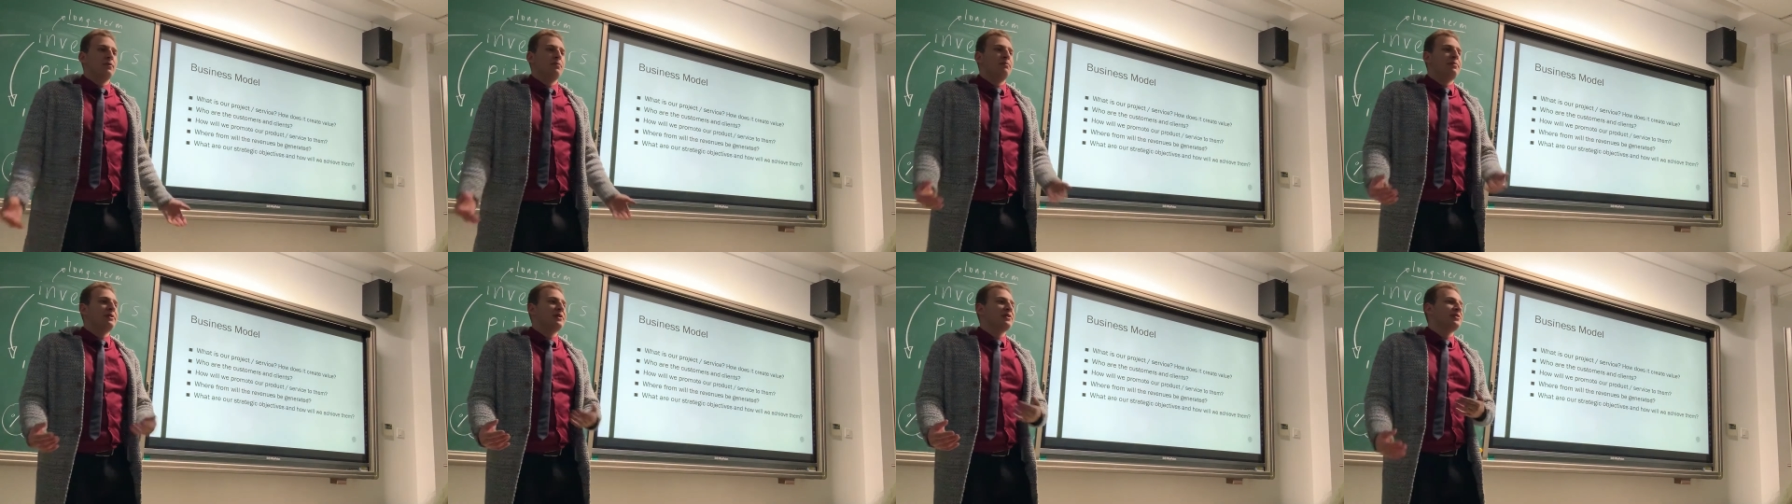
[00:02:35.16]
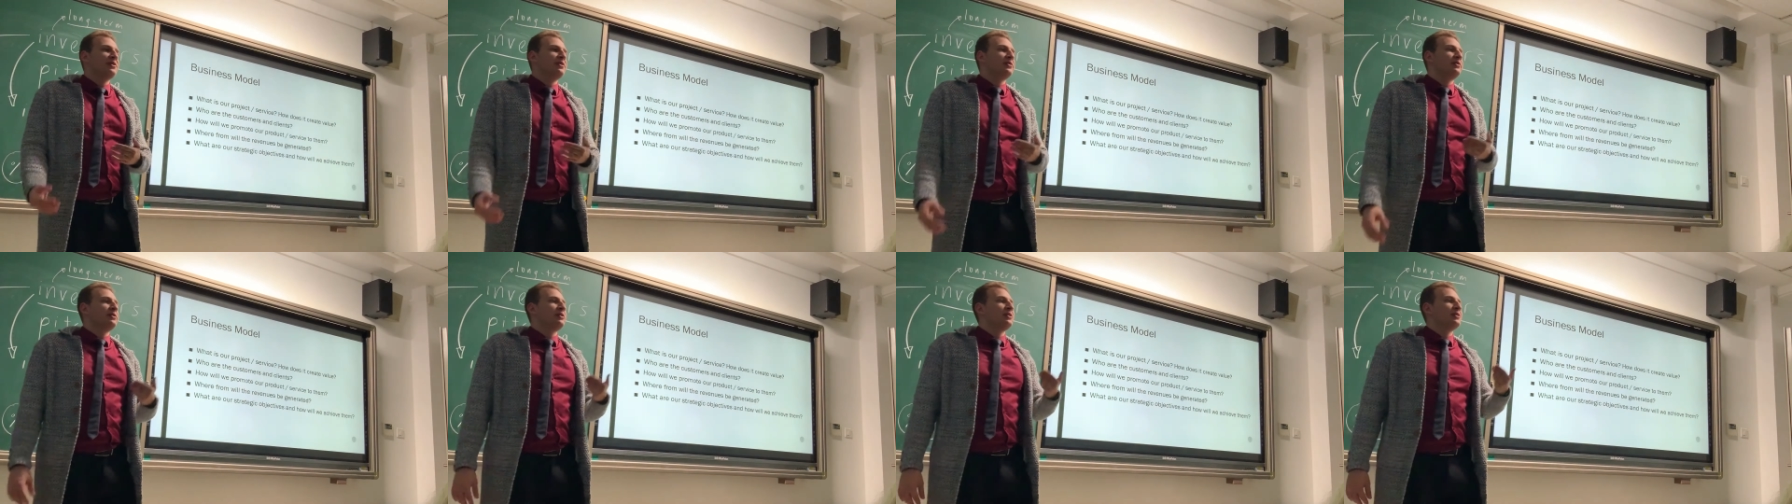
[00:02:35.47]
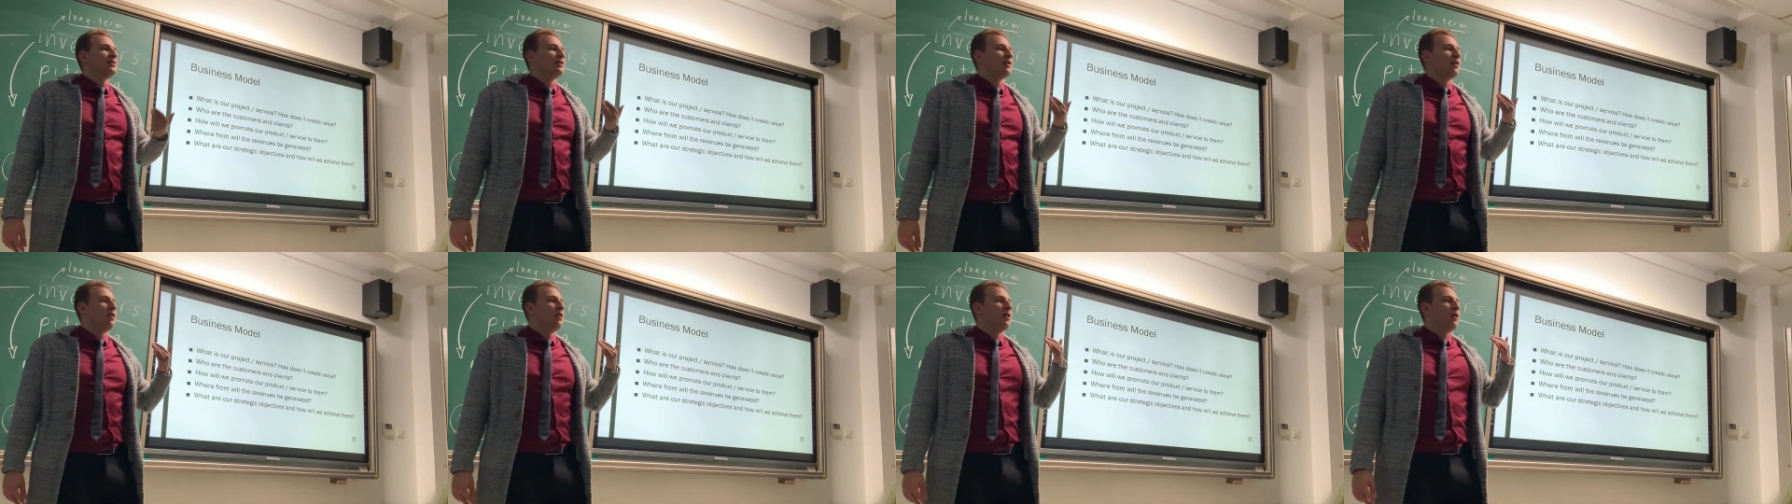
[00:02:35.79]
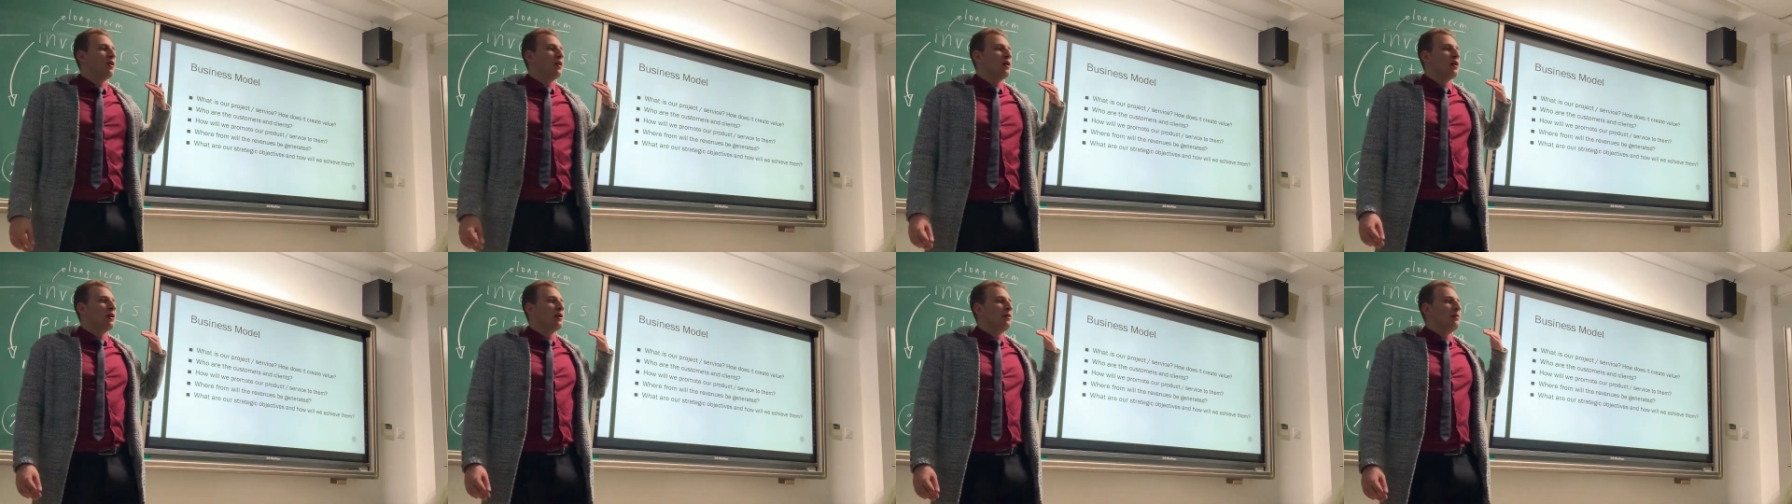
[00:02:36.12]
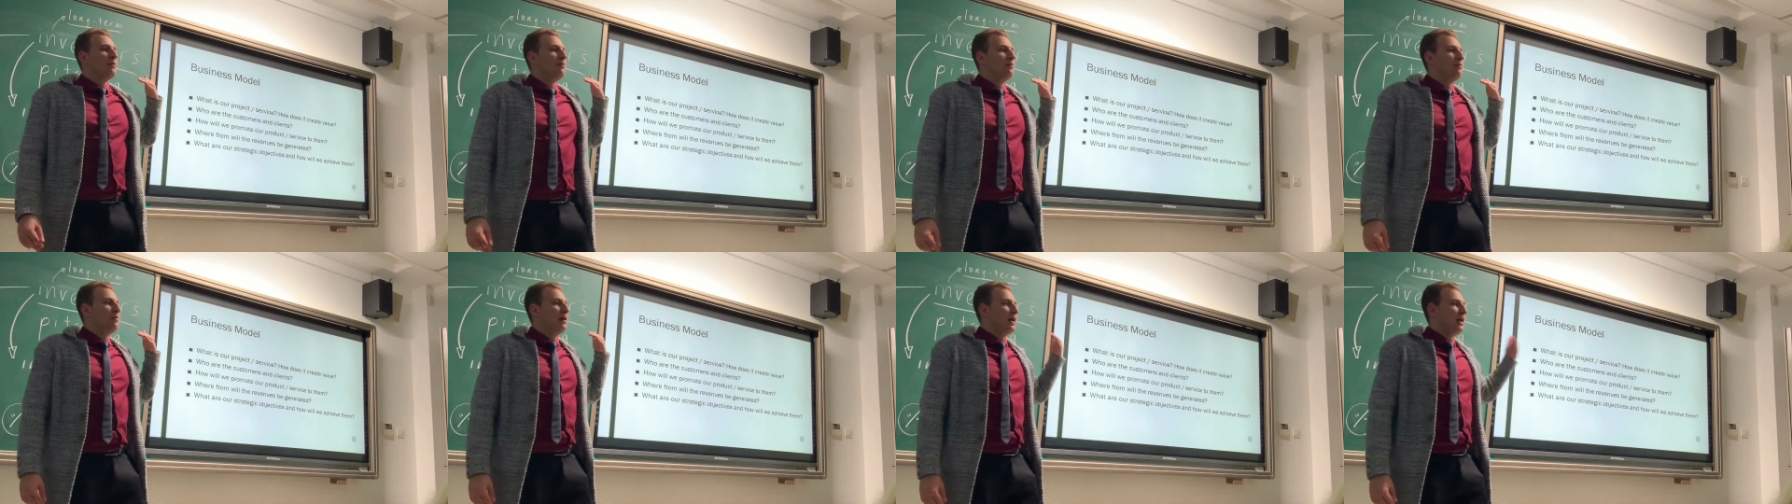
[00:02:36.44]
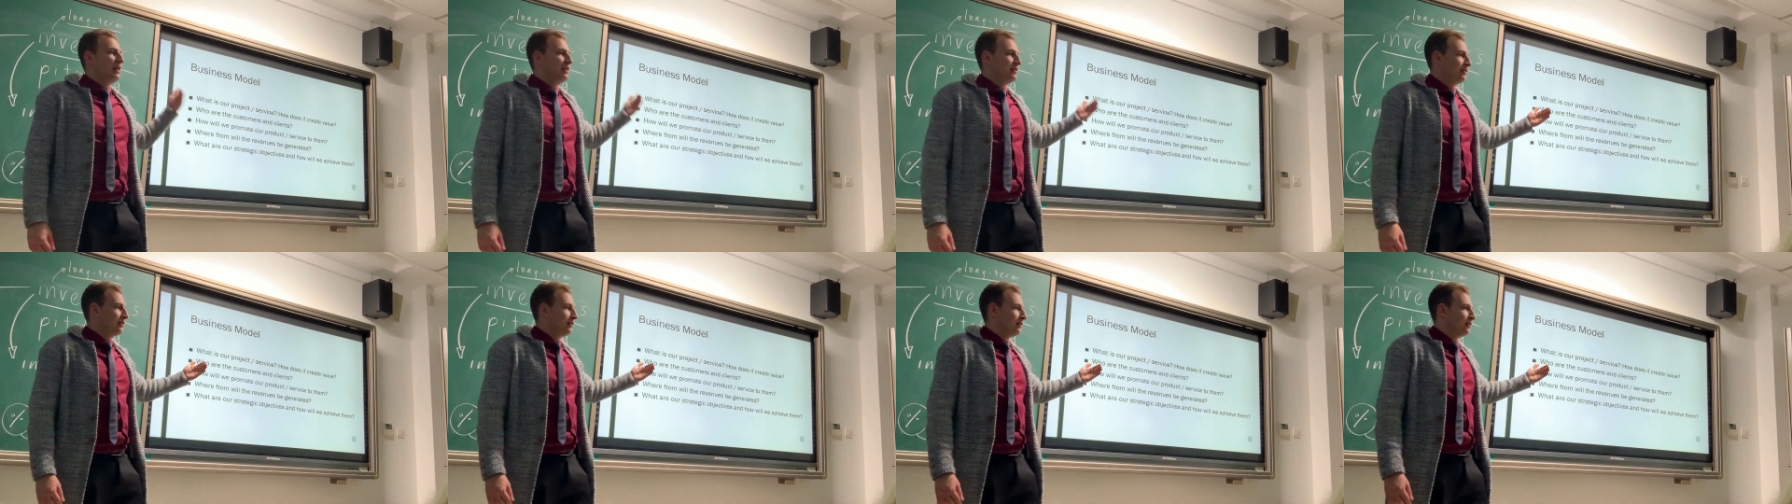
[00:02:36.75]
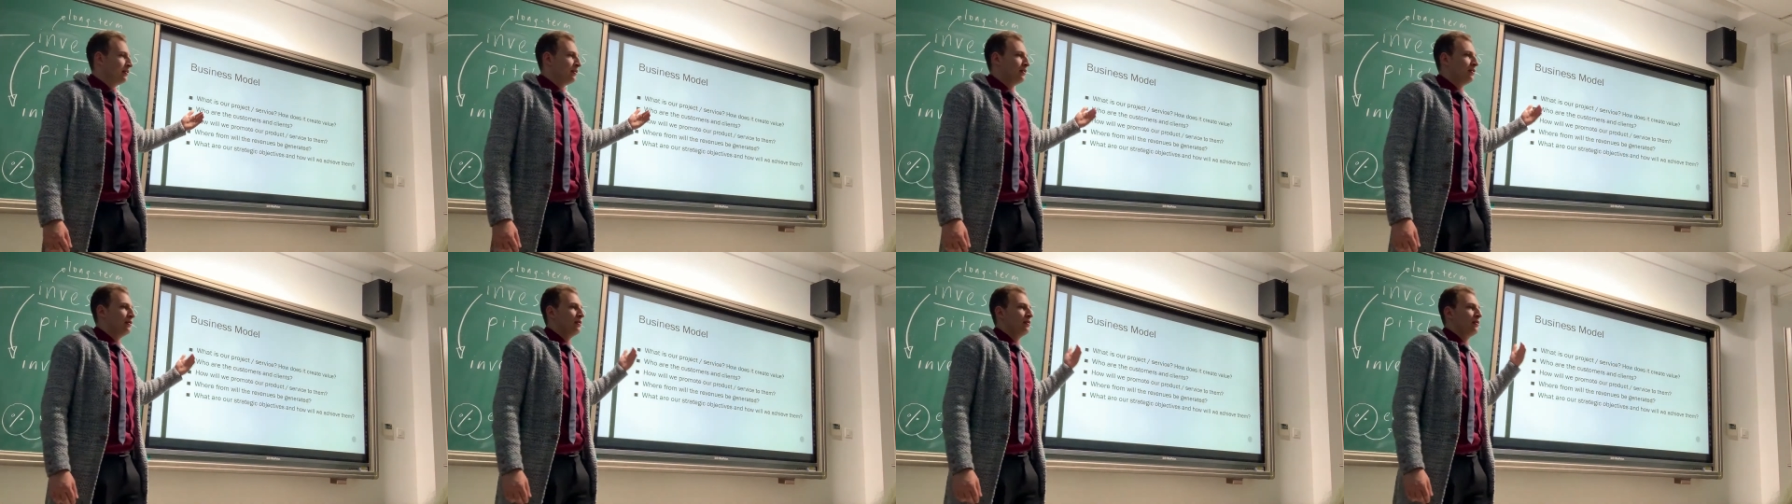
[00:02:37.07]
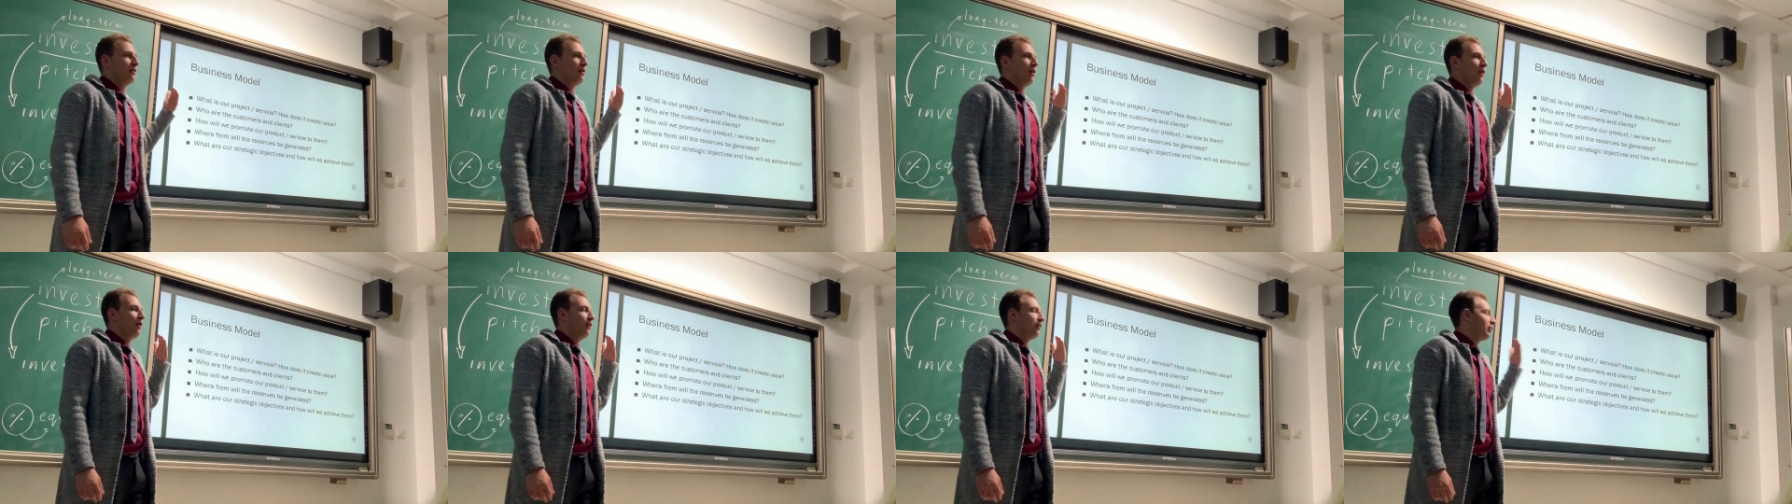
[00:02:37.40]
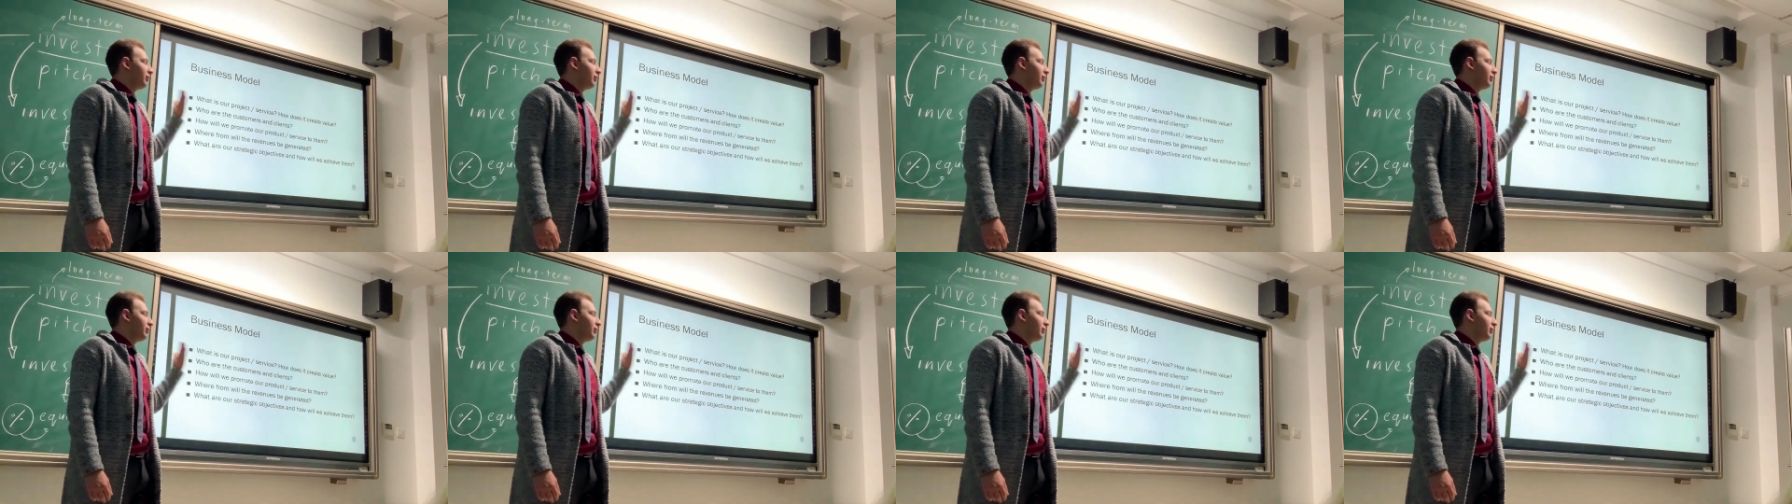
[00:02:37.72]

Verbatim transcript: Businesses are based on